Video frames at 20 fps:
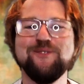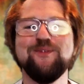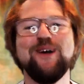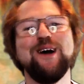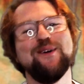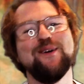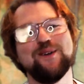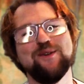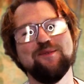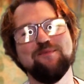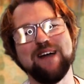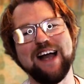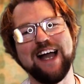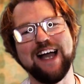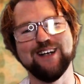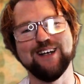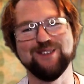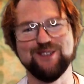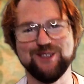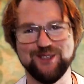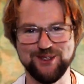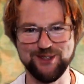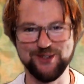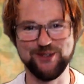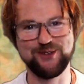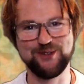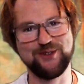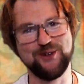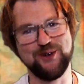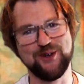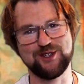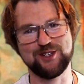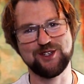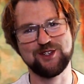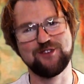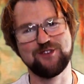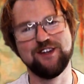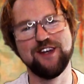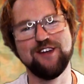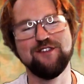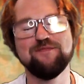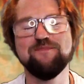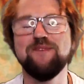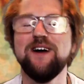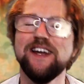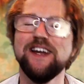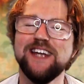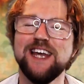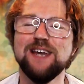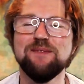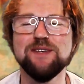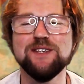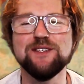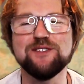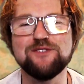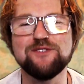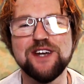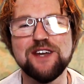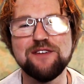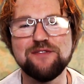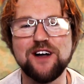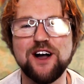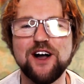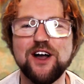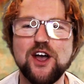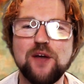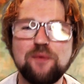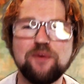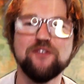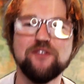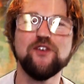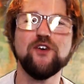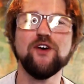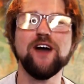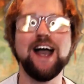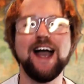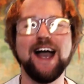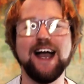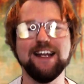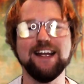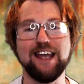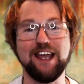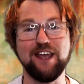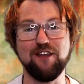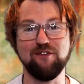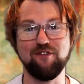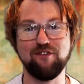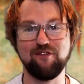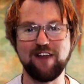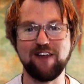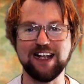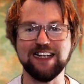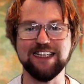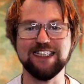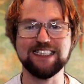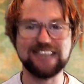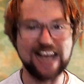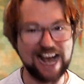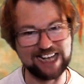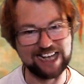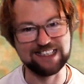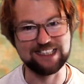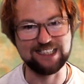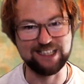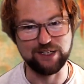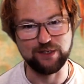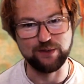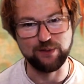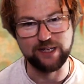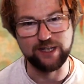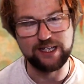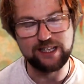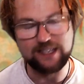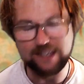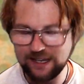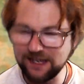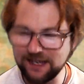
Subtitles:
welcome back to Gorgeous Griff. My name is Griff. I hope you've all had a fantastic week.